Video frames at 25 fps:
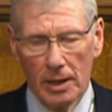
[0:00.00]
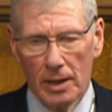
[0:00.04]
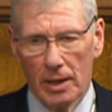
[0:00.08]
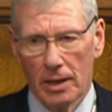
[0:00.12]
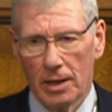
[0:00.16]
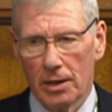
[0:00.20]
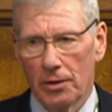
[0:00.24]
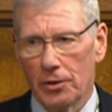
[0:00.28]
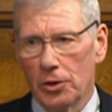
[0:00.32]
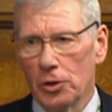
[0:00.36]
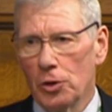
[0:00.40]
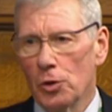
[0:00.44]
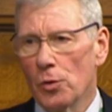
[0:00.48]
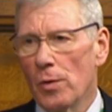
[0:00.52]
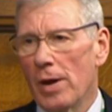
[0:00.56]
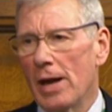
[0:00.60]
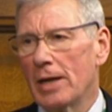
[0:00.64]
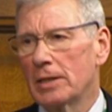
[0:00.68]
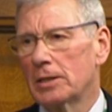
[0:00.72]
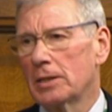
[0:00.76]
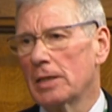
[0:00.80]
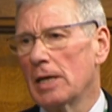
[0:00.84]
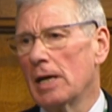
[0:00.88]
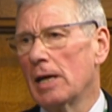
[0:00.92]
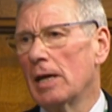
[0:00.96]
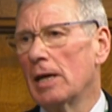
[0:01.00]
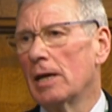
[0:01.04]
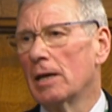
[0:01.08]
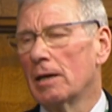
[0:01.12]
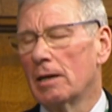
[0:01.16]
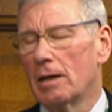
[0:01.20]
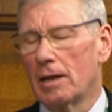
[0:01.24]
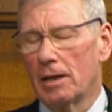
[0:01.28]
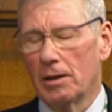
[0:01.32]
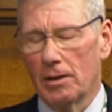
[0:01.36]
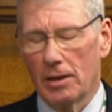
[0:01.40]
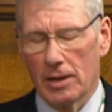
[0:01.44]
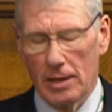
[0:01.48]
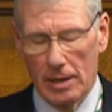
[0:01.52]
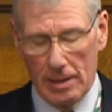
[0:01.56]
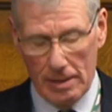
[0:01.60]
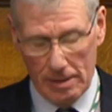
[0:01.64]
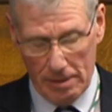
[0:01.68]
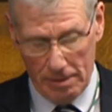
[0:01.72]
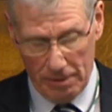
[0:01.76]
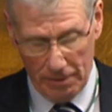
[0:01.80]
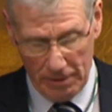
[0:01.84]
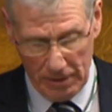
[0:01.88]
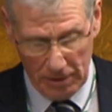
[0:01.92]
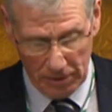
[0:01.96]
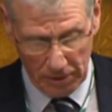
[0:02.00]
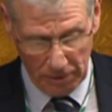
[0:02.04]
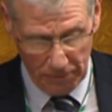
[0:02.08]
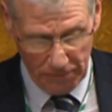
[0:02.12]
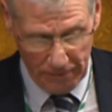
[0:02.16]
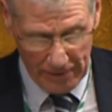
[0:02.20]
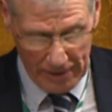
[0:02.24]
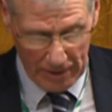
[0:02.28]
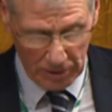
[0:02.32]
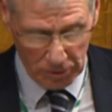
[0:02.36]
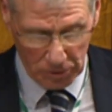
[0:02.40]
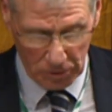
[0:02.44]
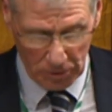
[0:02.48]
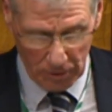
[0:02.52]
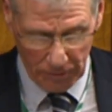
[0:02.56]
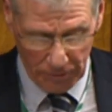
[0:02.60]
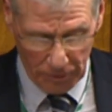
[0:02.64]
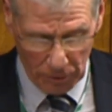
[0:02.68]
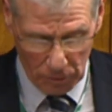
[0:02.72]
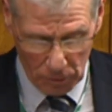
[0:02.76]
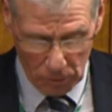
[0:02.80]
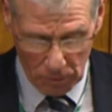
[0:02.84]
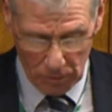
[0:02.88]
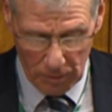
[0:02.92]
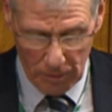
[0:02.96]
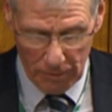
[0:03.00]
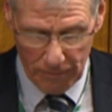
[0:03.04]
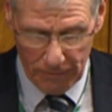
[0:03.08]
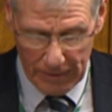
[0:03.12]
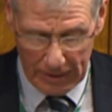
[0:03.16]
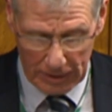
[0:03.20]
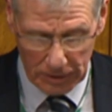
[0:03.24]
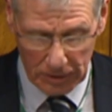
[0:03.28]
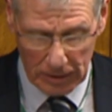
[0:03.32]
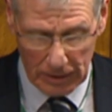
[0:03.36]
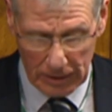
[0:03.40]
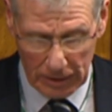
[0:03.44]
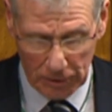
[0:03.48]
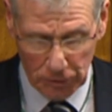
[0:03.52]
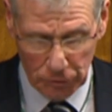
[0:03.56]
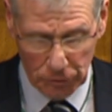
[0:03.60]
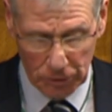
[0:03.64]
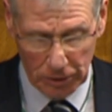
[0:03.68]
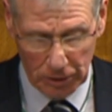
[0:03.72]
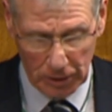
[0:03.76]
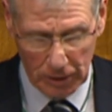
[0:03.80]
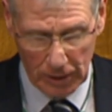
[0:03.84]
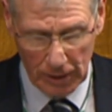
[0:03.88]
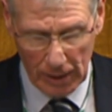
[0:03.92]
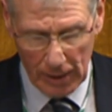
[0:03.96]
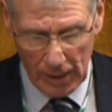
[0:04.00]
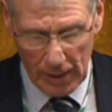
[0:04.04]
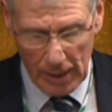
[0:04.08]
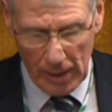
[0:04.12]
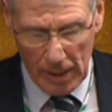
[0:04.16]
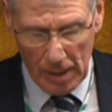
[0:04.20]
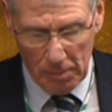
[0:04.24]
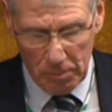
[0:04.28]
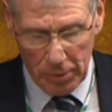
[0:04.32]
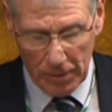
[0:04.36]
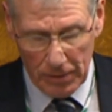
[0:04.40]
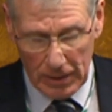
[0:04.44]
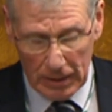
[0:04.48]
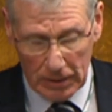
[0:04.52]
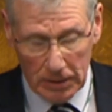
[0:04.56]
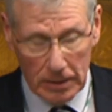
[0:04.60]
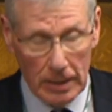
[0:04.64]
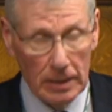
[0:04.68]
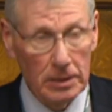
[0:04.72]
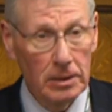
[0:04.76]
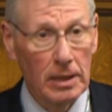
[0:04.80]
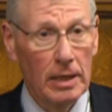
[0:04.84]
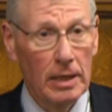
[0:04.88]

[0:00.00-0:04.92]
the USA and their defence of their own vested interests. But this is